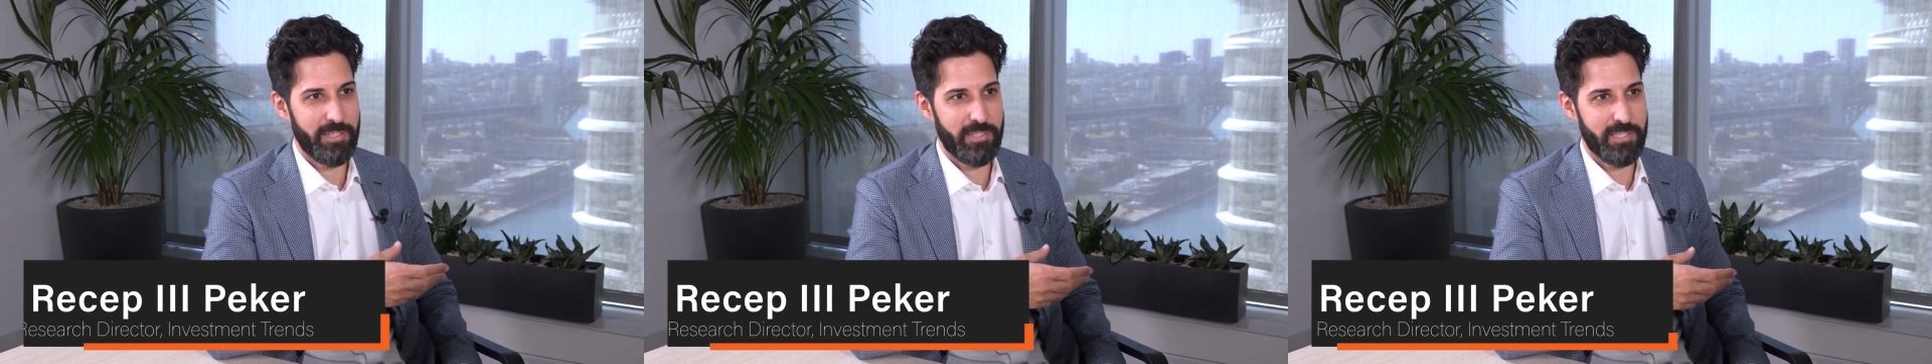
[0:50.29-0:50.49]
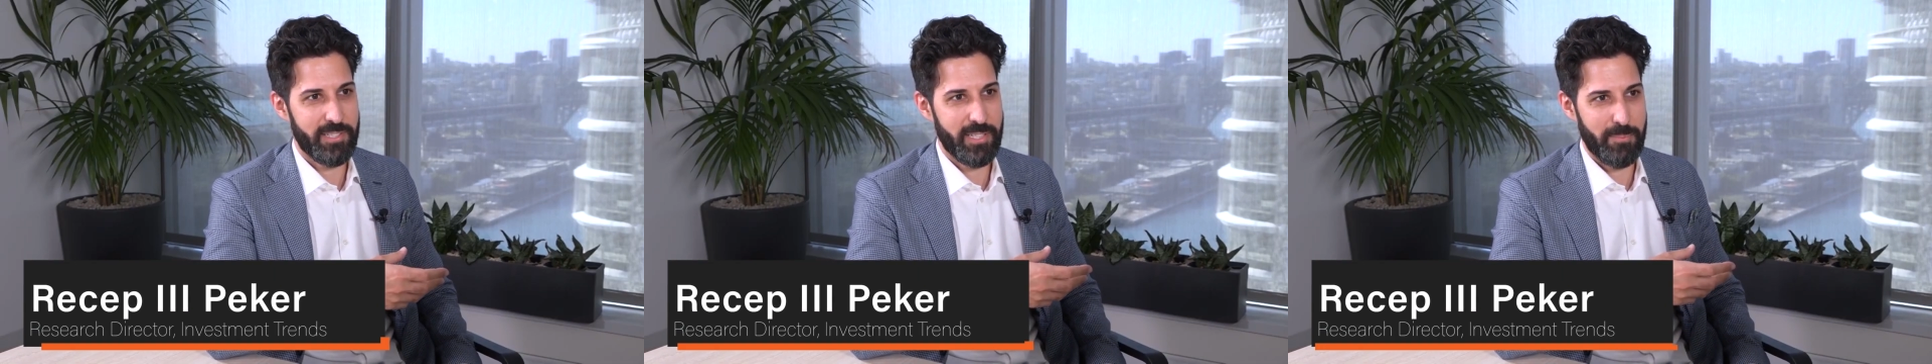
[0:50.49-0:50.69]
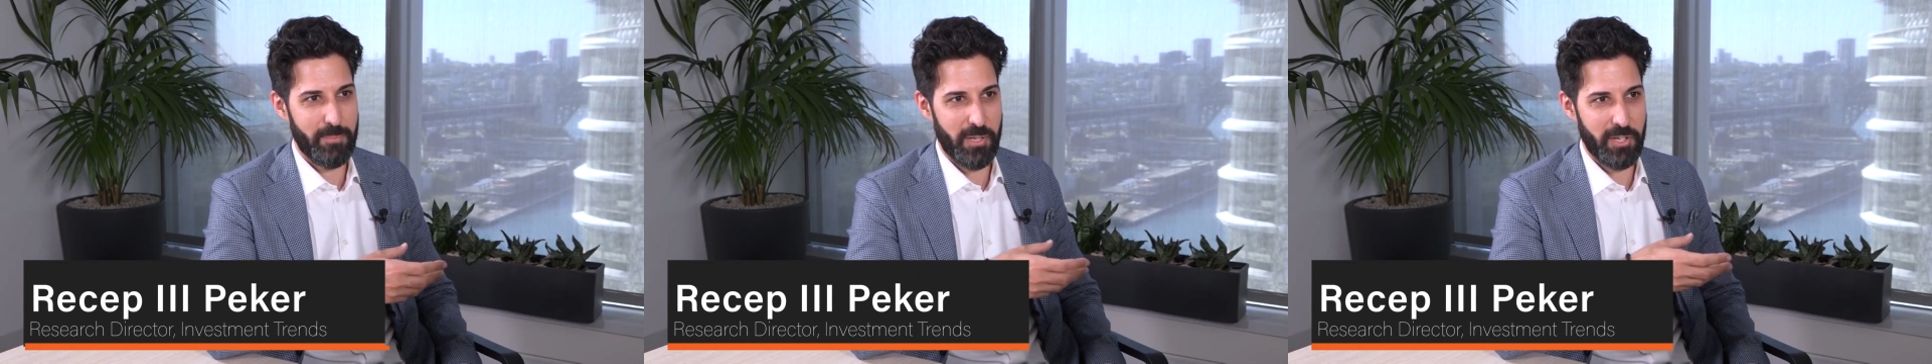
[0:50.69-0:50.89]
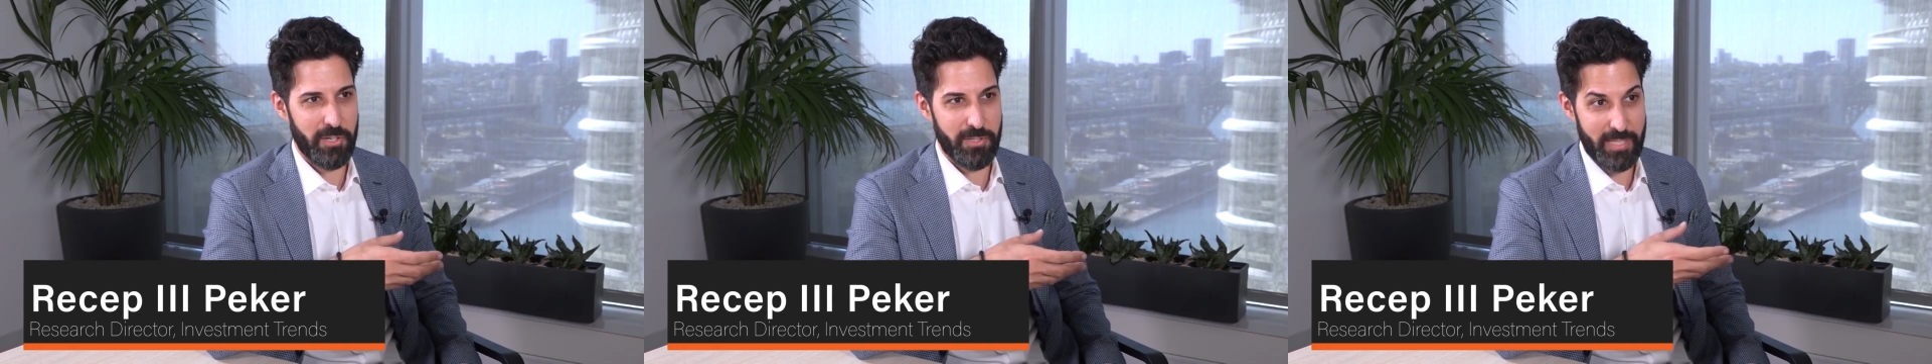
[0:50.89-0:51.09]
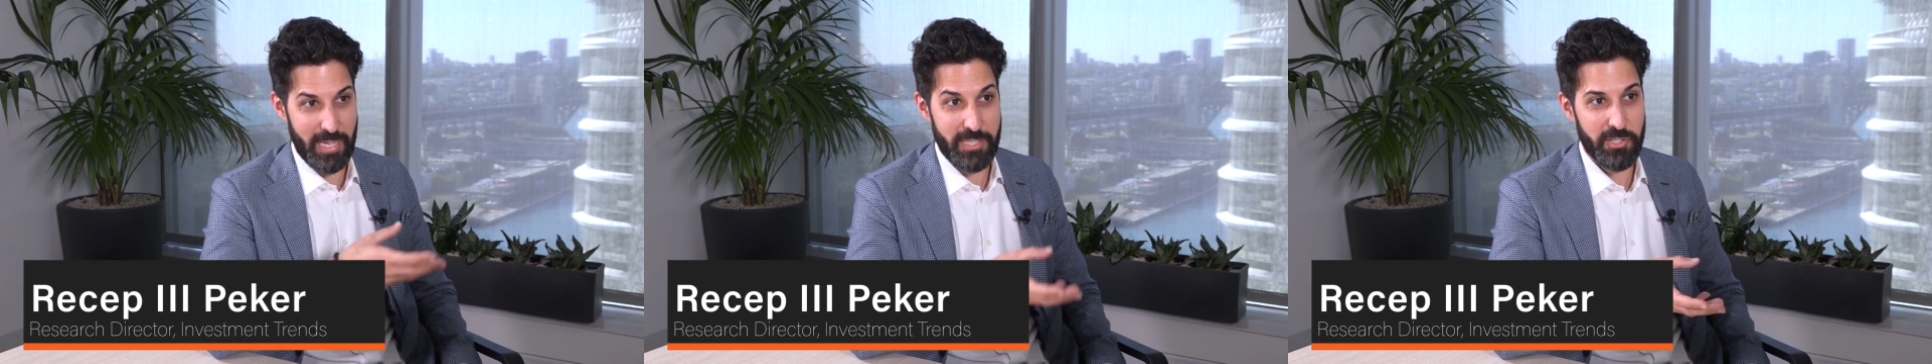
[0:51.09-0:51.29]
interesting
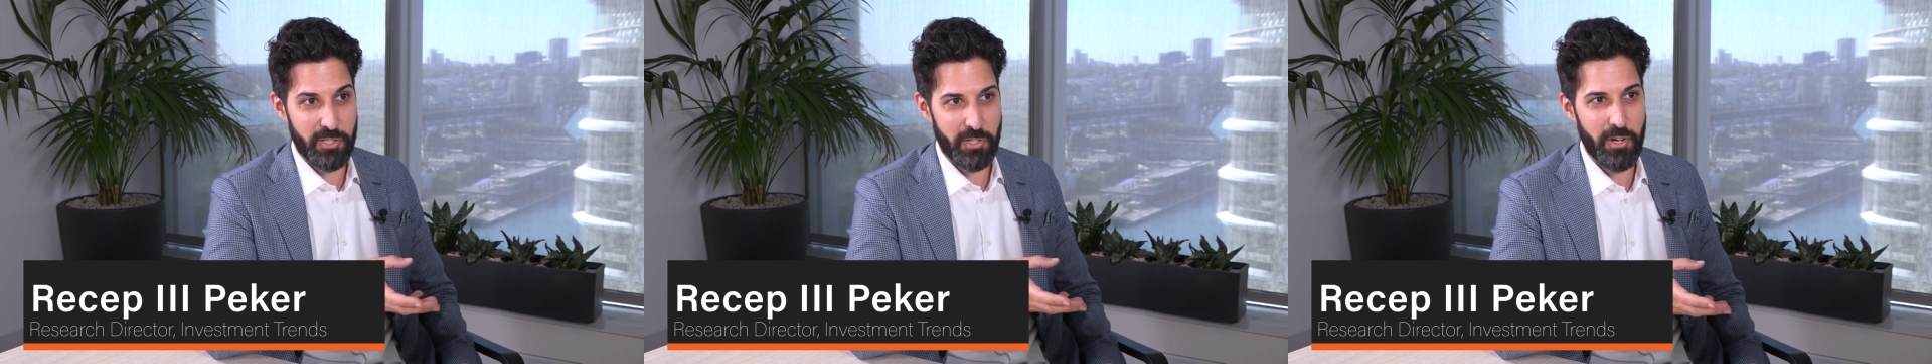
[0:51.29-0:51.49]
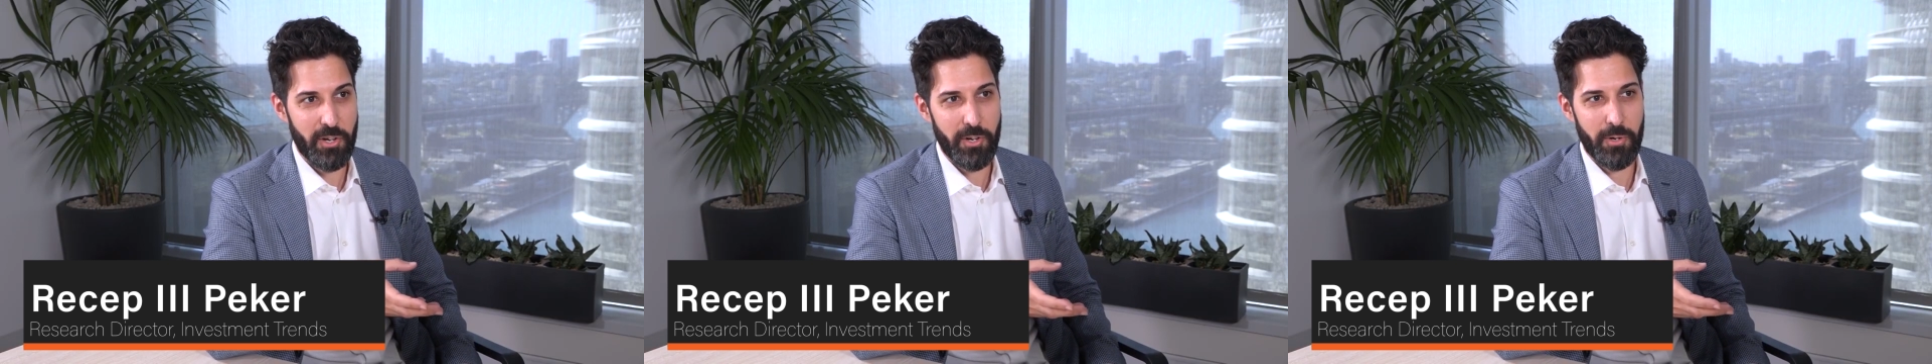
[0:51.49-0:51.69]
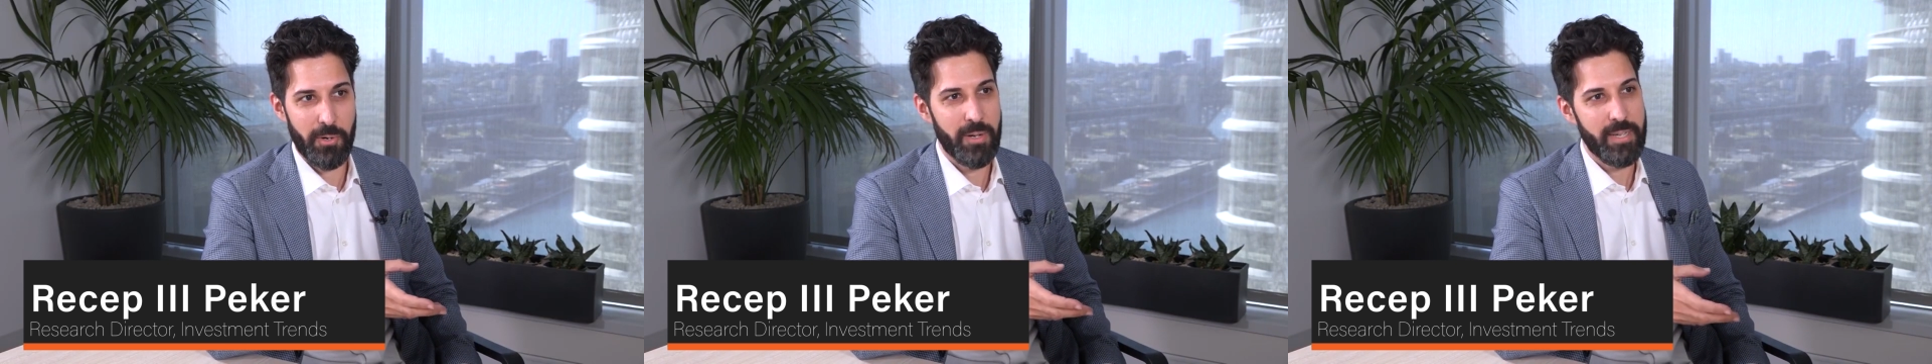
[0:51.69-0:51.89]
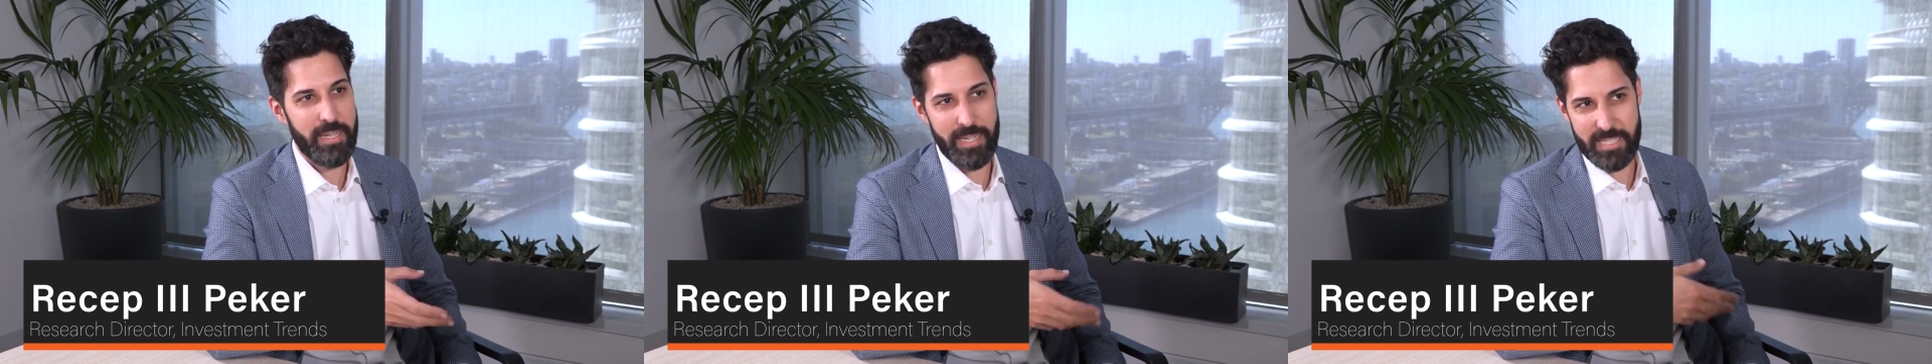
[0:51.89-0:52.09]
because, as you know,